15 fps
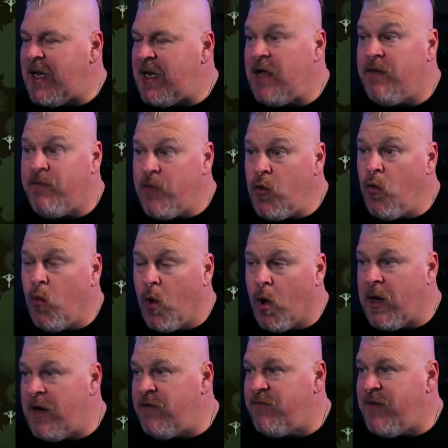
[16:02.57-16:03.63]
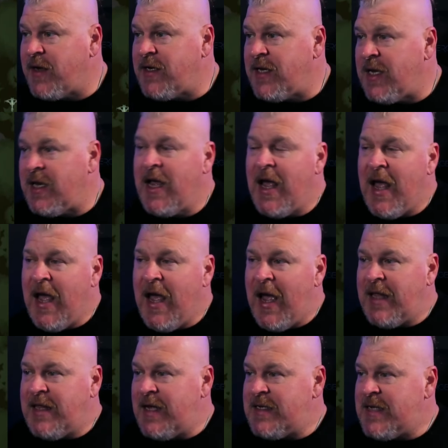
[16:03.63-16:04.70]
if you were in fact a kid
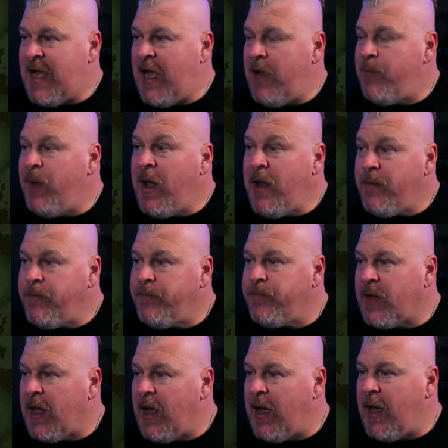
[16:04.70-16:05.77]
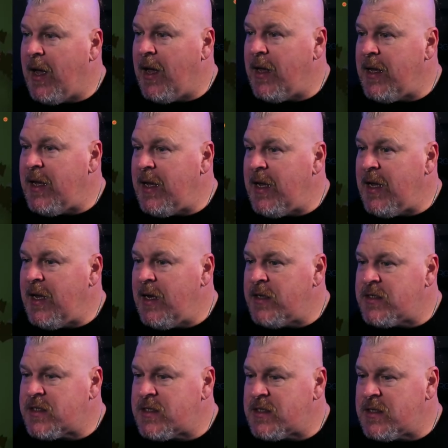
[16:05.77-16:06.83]
at that time. But uh, it,
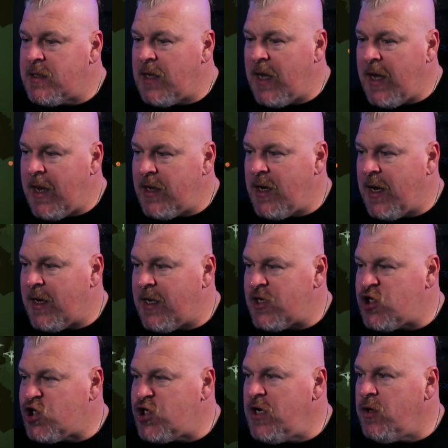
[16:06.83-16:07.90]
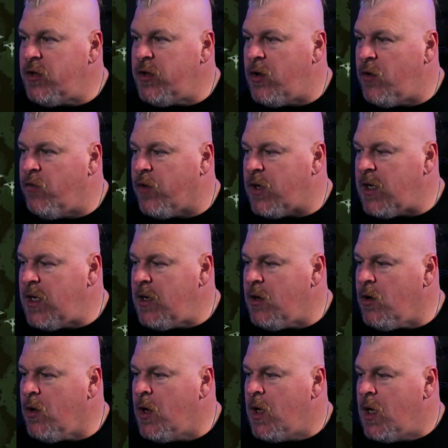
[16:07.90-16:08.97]
it's and you got a shield over
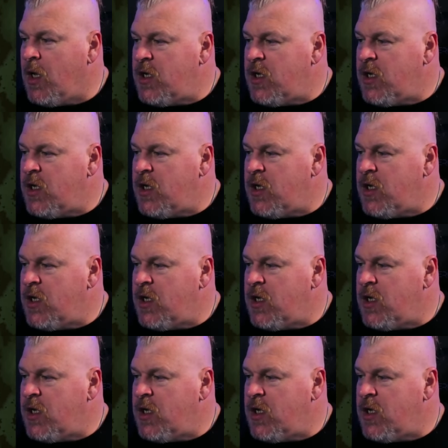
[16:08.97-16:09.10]
here.